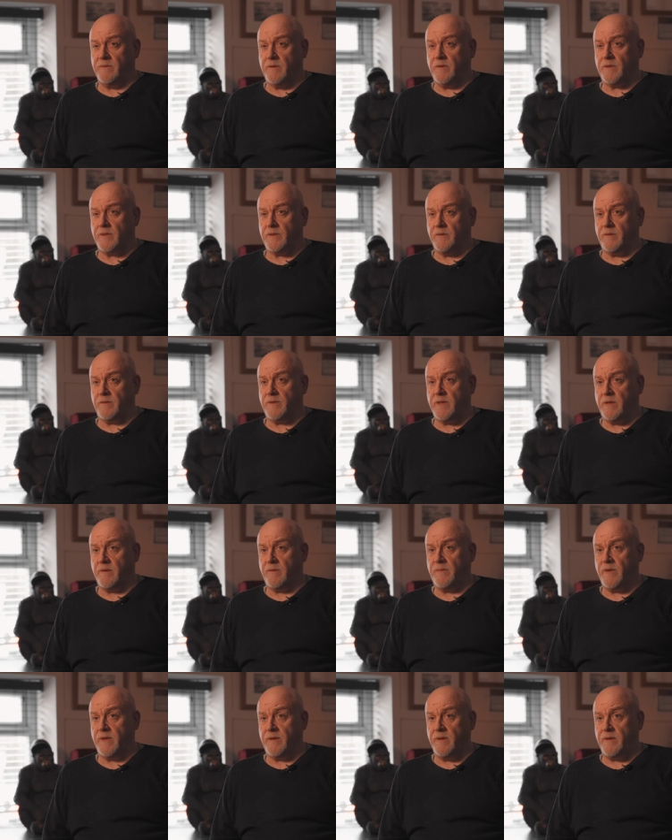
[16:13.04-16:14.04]
Road School, so
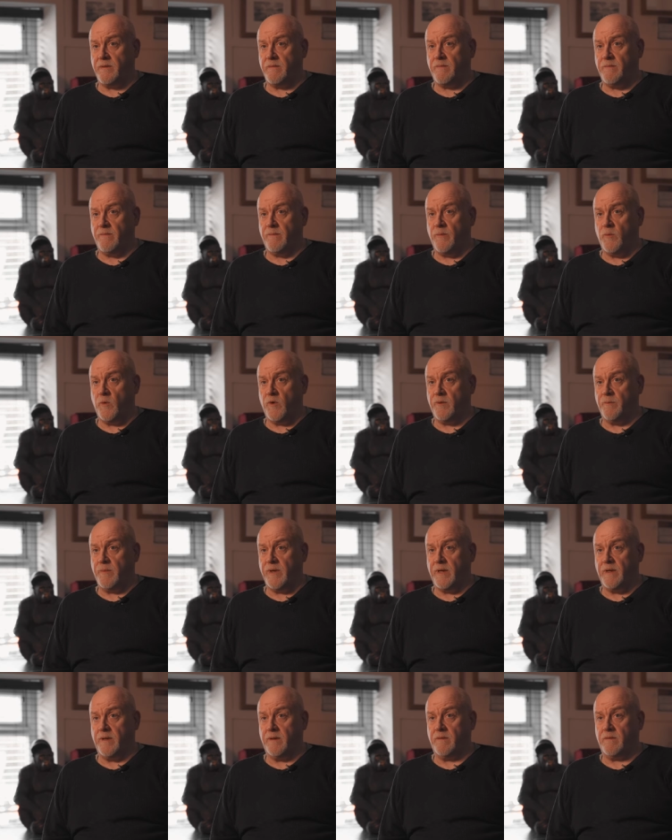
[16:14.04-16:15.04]
I would have
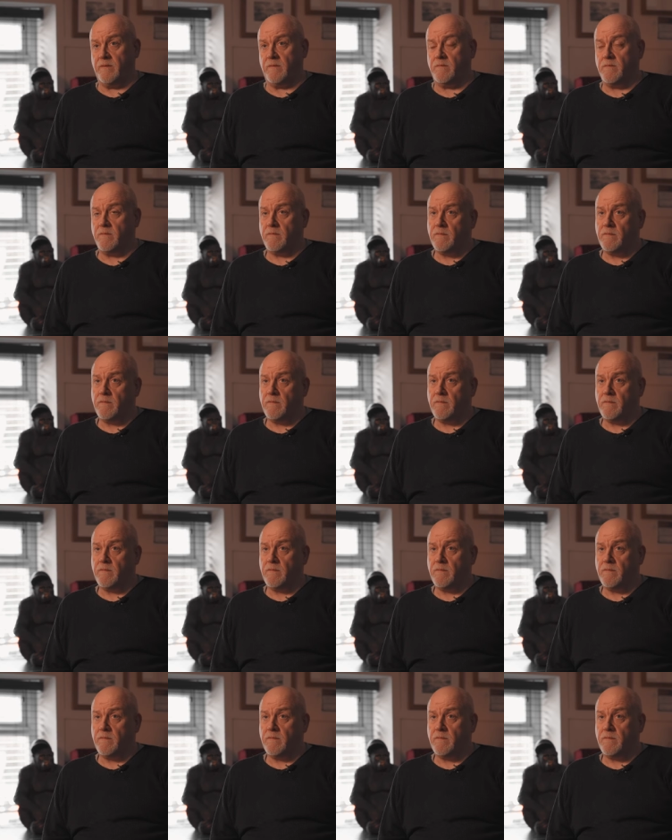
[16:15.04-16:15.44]
been